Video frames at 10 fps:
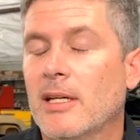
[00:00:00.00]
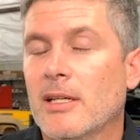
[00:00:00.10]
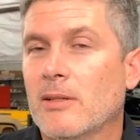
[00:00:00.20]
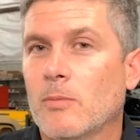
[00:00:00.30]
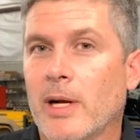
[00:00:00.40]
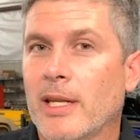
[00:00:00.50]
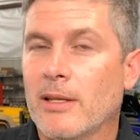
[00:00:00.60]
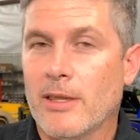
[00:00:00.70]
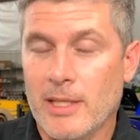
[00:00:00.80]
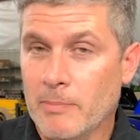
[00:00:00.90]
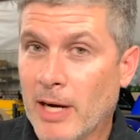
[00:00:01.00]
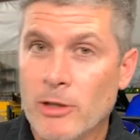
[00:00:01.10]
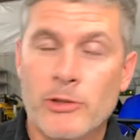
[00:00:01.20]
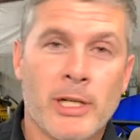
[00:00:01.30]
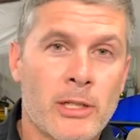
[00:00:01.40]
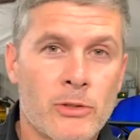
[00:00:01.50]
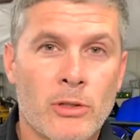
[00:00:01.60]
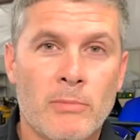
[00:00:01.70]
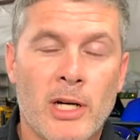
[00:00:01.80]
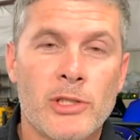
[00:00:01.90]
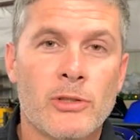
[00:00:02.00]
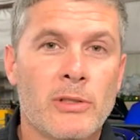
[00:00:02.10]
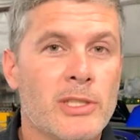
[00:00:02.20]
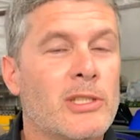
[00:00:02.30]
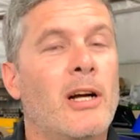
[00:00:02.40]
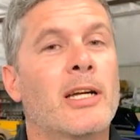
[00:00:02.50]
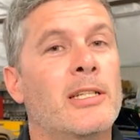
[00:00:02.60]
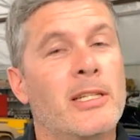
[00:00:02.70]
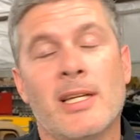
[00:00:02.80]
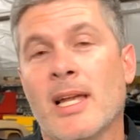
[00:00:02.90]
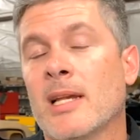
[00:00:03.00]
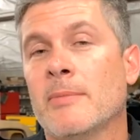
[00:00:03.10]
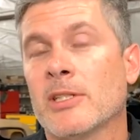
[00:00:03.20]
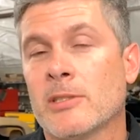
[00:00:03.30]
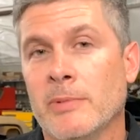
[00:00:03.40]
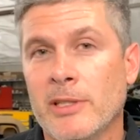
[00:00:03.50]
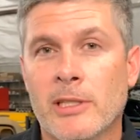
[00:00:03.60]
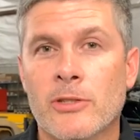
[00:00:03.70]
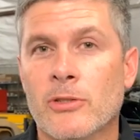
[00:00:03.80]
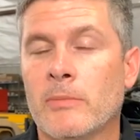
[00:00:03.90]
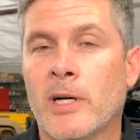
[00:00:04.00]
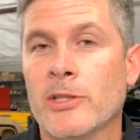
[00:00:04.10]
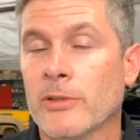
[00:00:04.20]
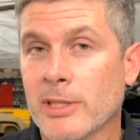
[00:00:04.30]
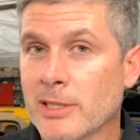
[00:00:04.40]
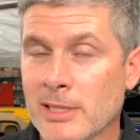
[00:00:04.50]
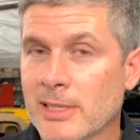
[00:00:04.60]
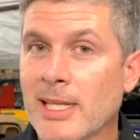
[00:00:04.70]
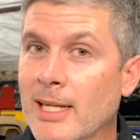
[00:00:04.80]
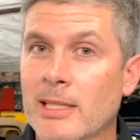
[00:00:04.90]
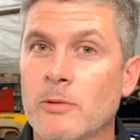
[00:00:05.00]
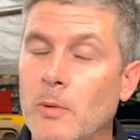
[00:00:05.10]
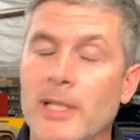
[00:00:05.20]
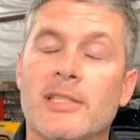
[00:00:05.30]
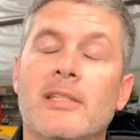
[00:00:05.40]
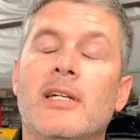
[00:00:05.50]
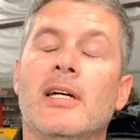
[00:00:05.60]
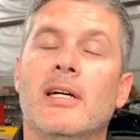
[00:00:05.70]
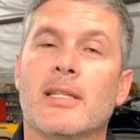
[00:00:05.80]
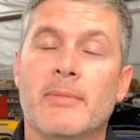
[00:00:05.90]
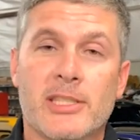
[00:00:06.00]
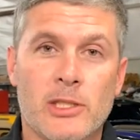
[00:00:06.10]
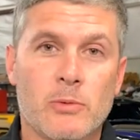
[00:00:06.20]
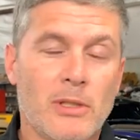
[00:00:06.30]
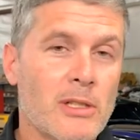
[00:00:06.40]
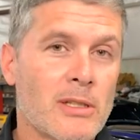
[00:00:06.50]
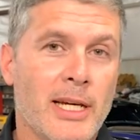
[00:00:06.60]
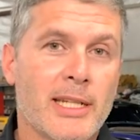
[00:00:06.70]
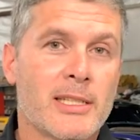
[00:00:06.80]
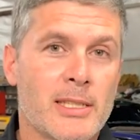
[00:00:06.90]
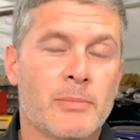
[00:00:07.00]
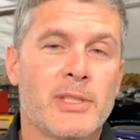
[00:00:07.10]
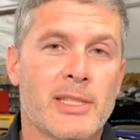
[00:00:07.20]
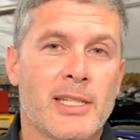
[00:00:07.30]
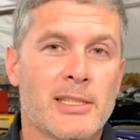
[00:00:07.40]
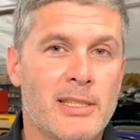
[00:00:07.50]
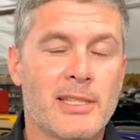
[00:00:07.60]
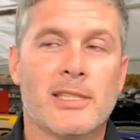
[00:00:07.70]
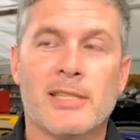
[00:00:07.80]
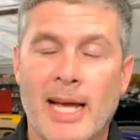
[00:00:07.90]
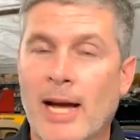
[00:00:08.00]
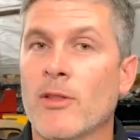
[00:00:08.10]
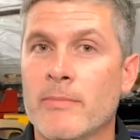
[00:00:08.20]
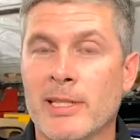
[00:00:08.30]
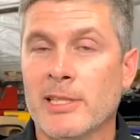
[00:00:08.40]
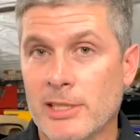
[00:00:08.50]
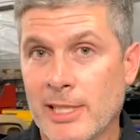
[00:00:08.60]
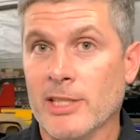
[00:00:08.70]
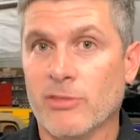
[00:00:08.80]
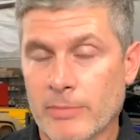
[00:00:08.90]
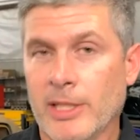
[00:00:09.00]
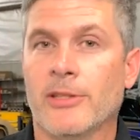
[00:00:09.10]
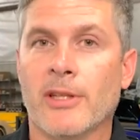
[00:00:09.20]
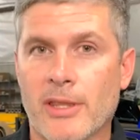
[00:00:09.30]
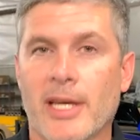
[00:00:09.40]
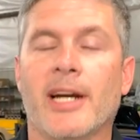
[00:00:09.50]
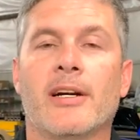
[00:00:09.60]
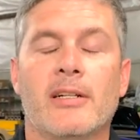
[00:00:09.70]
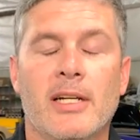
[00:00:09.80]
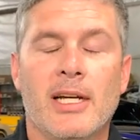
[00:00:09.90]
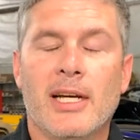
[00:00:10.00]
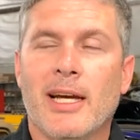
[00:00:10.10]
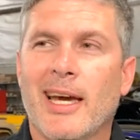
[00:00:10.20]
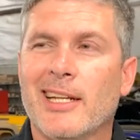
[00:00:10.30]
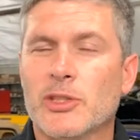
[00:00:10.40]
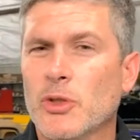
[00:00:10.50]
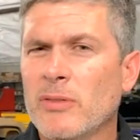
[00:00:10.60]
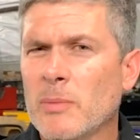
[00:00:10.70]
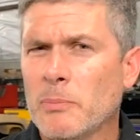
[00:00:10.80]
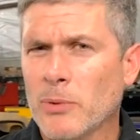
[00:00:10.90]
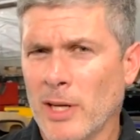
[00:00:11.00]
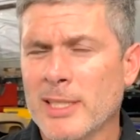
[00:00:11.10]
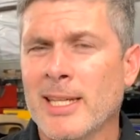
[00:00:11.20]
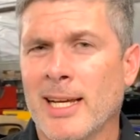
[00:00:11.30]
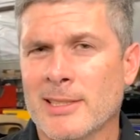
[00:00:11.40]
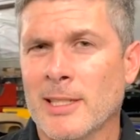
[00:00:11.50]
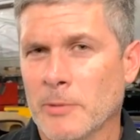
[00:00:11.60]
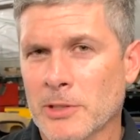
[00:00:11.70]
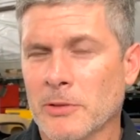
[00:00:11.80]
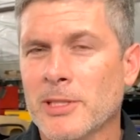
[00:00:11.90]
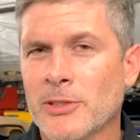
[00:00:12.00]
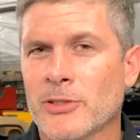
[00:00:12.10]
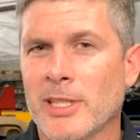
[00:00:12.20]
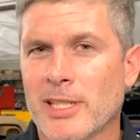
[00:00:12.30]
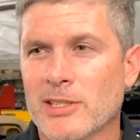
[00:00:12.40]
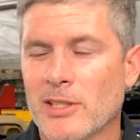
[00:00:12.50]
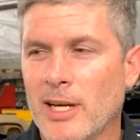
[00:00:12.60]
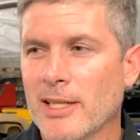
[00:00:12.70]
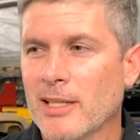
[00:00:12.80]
when the powertrain control module is talking to the dynamic stability control module, this is exactly what the message will look like. It simply says, this is how the message gets from here to there. And it's sort of a broadcast network. So it's interesting. It's not,